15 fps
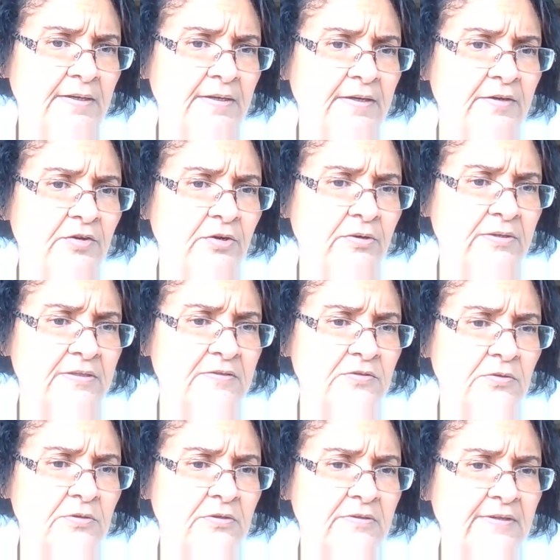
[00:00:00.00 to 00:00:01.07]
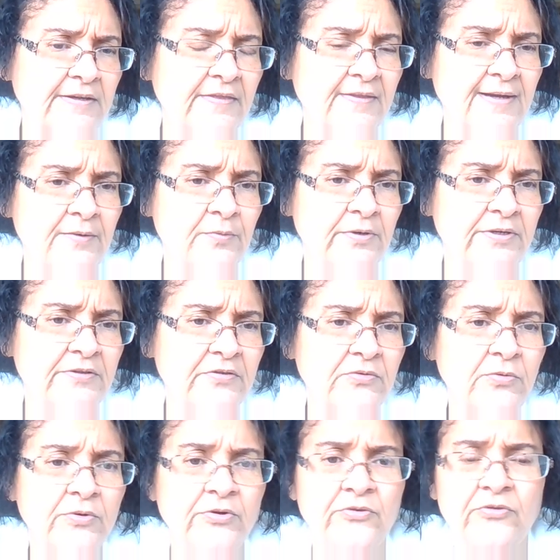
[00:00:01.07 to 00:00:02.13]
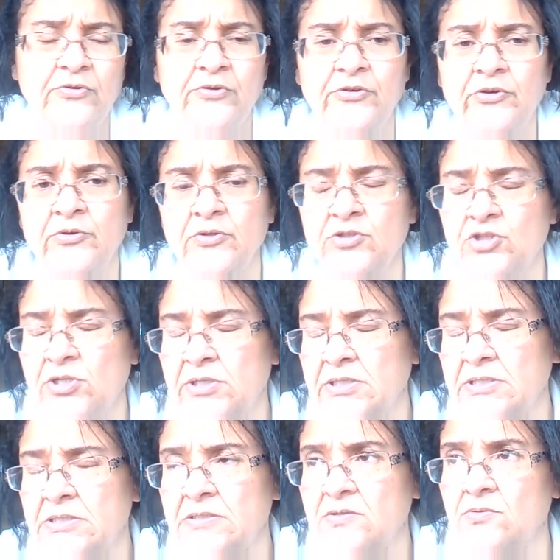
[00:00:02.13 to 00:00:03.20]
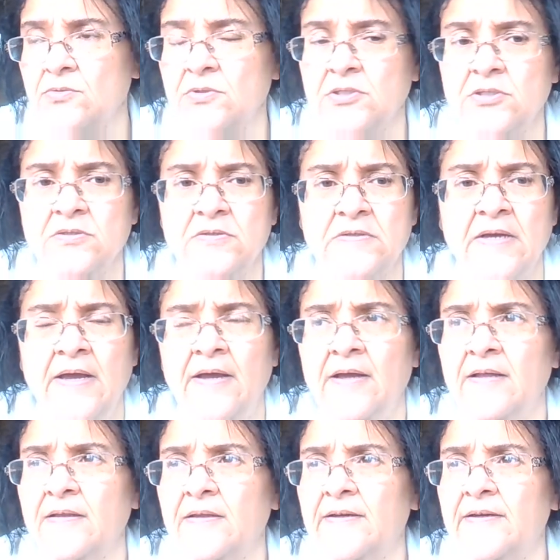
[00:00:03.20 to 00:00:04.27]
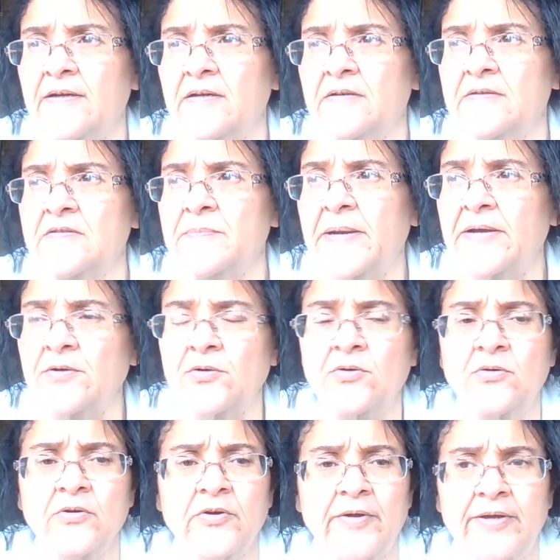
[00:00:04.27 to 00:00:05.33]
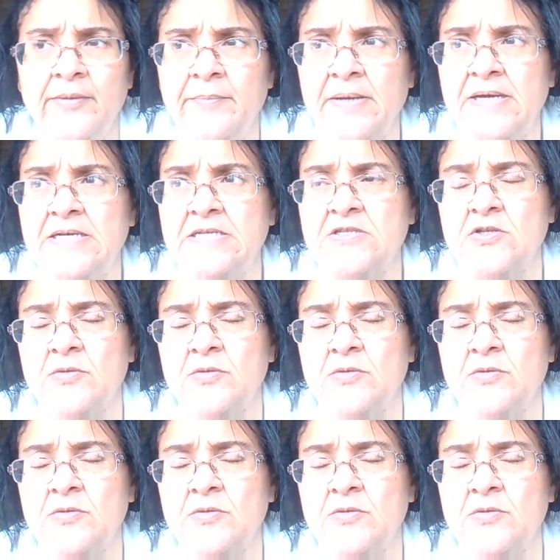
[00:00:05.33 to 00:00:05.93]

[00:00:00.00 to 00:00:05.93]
Endocrine disorders like thyroid disorders or neurogenic disorders like spinal cord or MS or